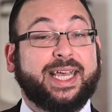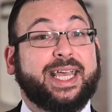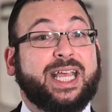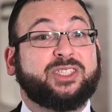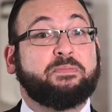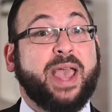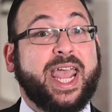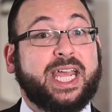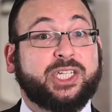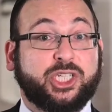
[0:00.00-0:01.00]
Its
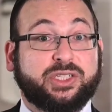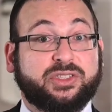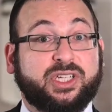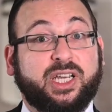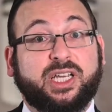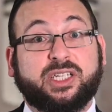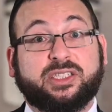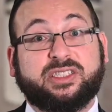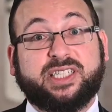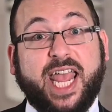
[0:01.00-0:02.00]
pages,
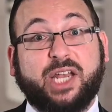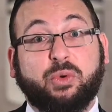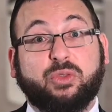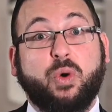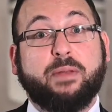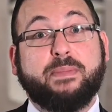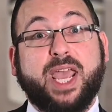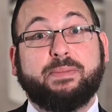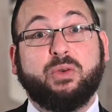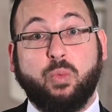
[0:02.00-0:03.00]
stained with what may
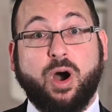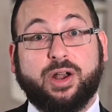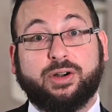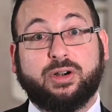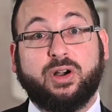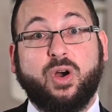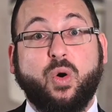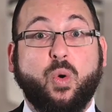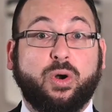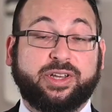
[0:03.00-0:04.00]
be water
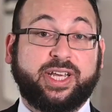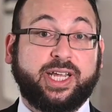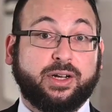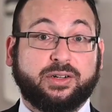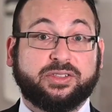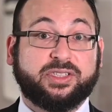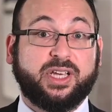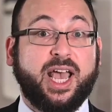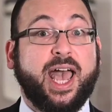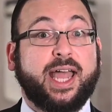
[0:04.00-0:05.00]
or tears,
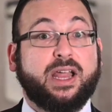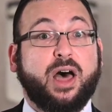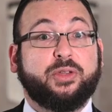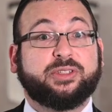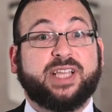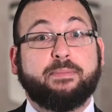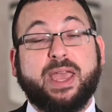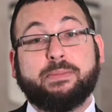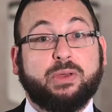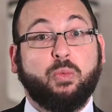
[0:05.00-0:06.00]
and others that
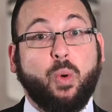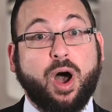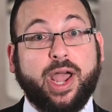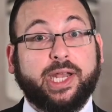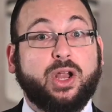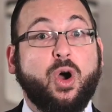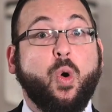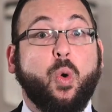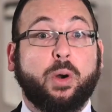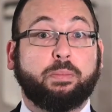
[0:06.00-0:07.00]
may be wine
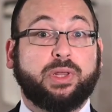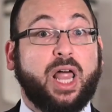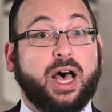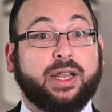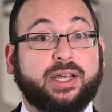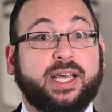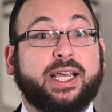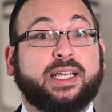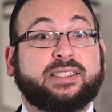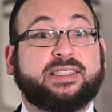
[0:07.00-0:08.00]
or blood,
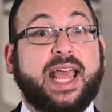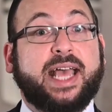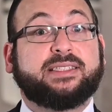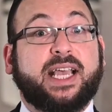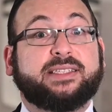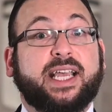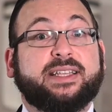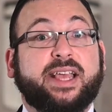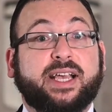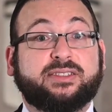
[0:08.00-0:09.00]
stands as a
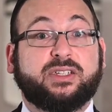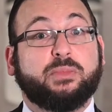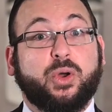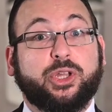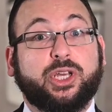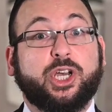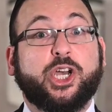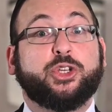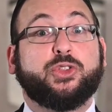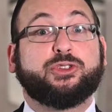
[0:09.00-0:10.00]
testimony
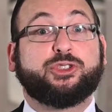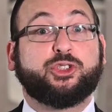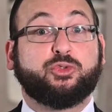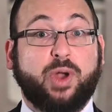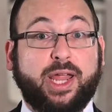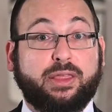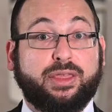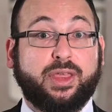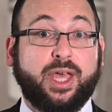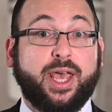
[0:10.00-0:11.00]
to the
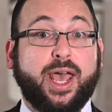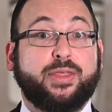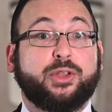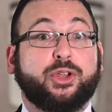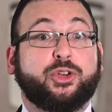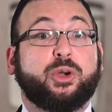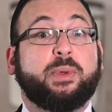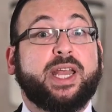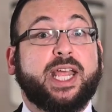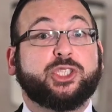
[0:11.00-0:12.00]
strength and the
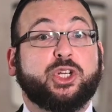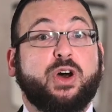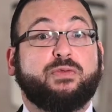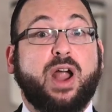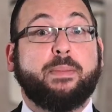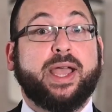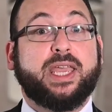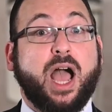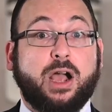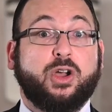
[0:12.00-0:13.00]
determination of Rabbi
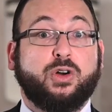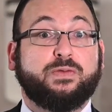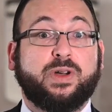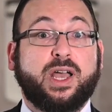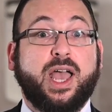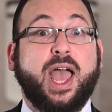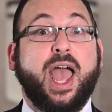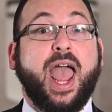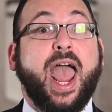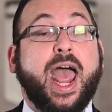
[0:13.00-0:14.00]
Yaakov
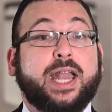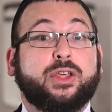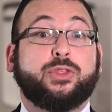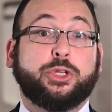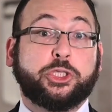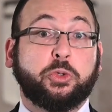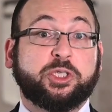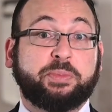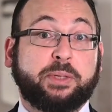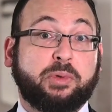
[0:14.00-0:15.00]
and the
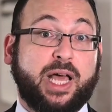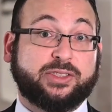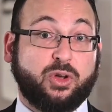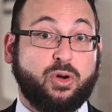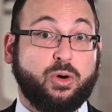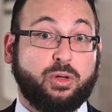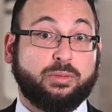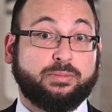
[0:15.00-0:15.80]
Jewish people as a whole.